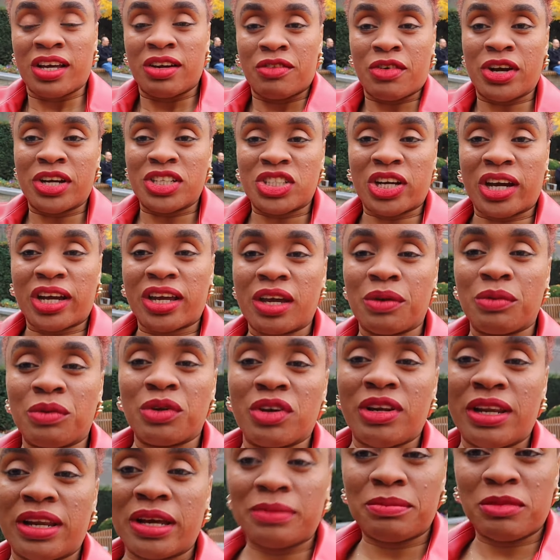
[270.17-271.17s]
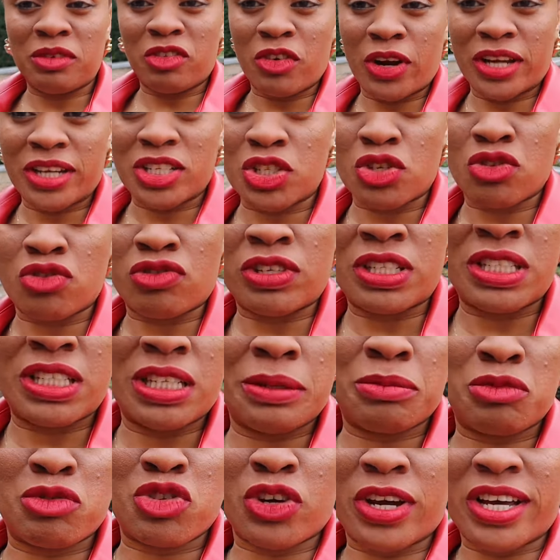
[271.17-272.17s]
Red jacket with red
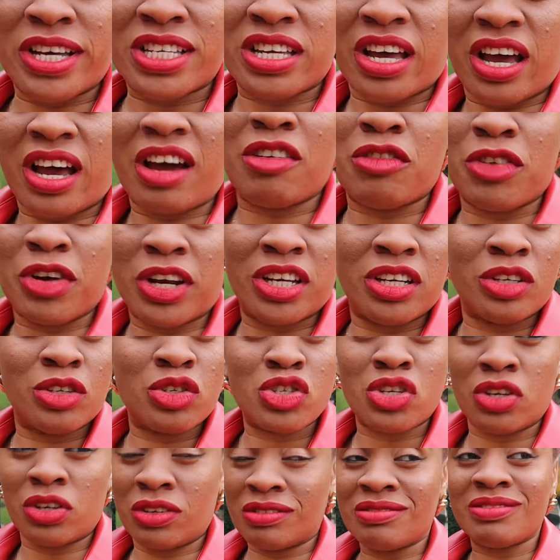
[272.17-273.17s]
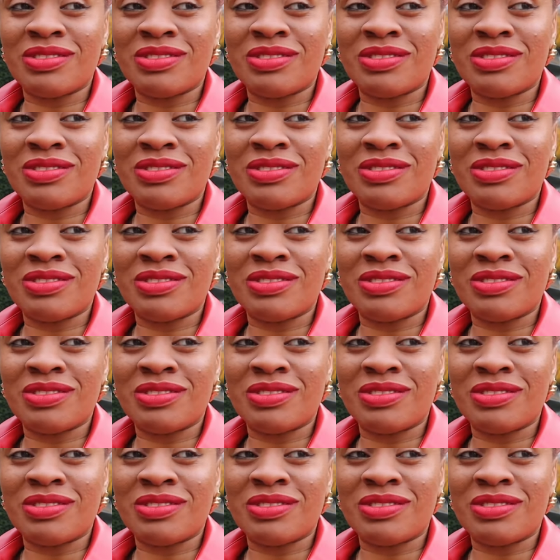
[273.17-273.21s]
slip dress. I have red heels on.